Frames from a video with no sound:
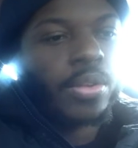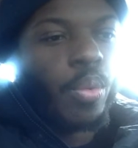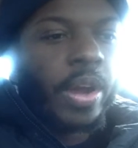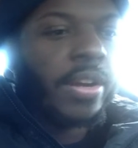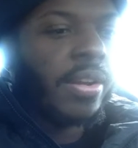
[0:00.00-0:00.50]
the
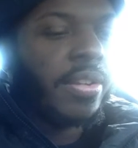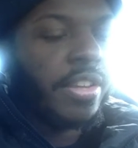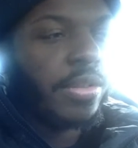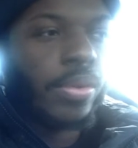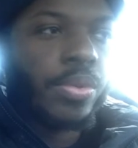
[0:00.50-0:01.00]
way that
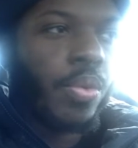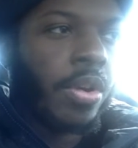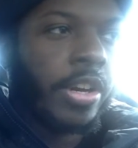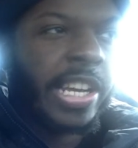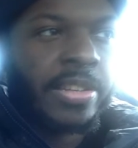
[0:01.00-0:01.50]
this was
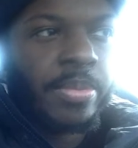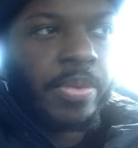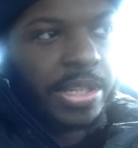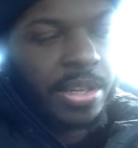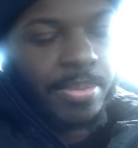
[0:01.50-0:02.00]
worded gives me
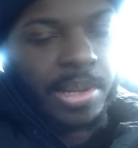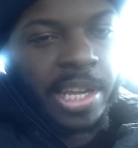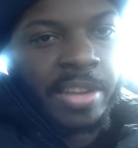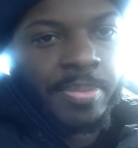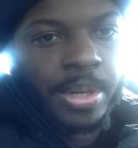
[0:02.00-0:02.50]
reason to
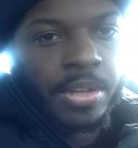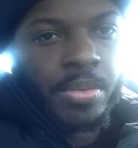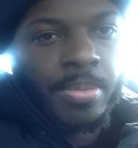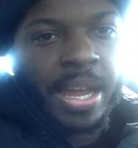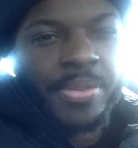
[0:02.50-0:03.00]
believe, but
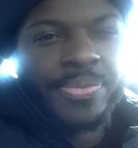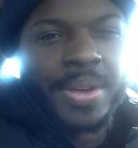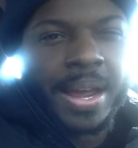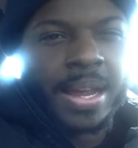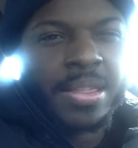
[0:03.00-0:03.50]
you may
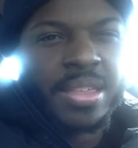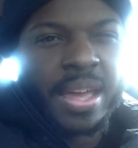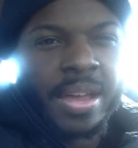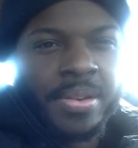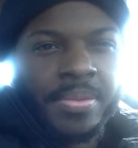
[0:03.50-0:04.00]
find that